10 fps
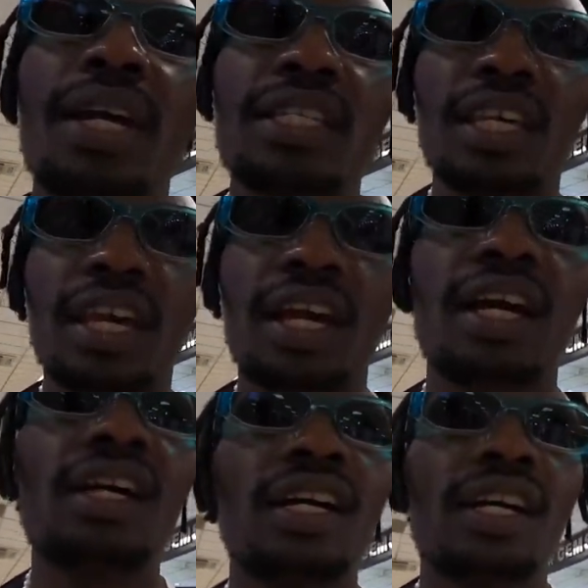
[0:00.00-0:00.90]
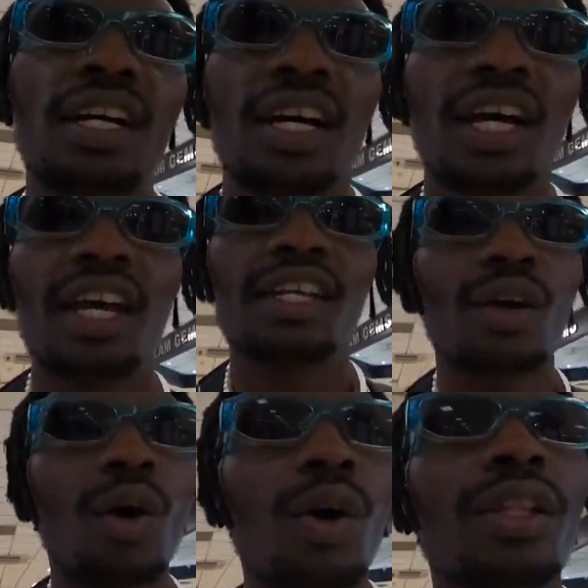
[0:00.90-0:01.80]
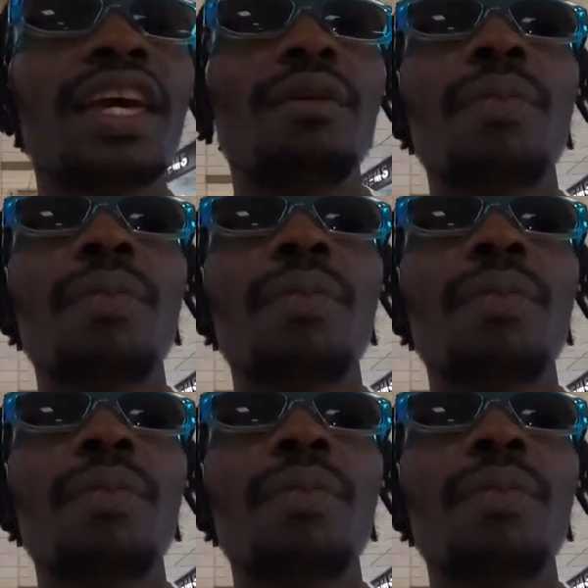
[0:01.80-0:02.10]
met here and all the